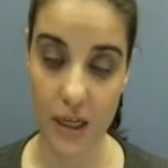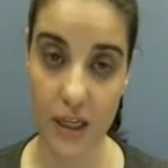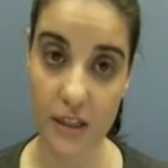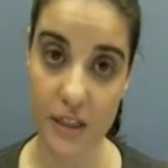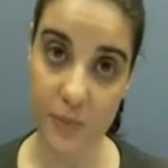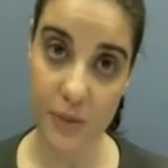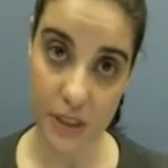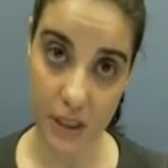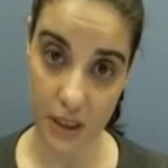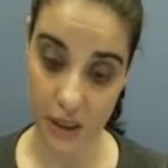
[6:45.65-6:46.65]
In this
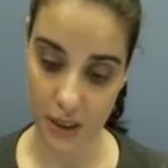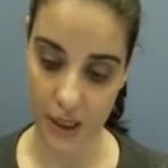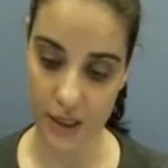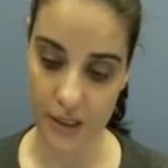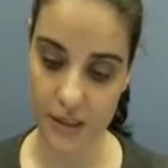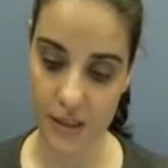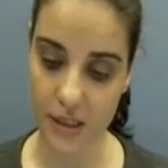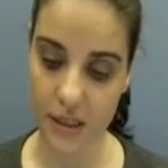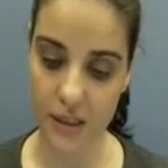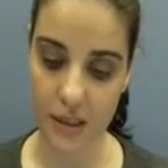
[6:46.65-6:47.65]
particular case,
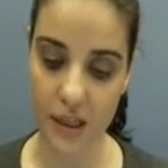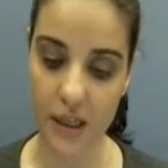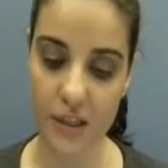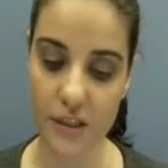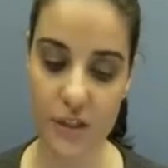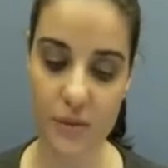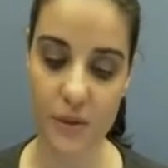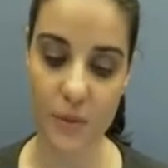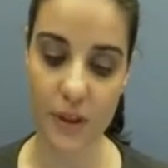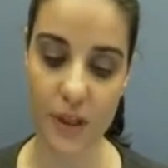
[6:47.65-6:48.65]
the key issue
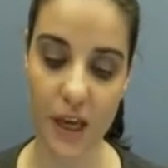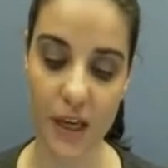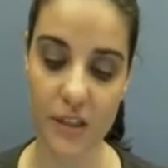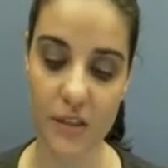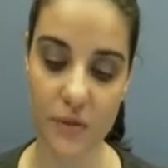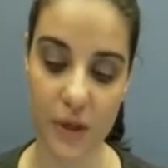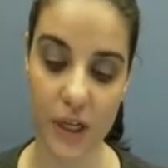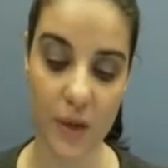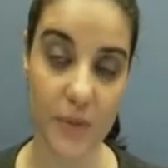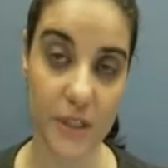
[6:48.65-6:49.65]
is whether Kate is
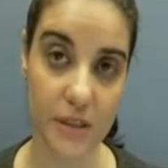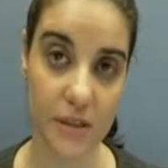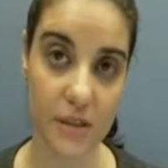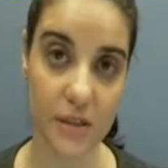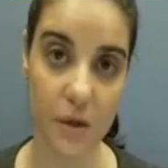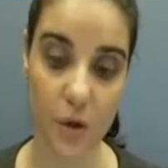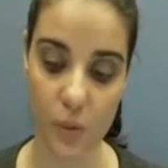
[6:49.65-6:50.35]
running a business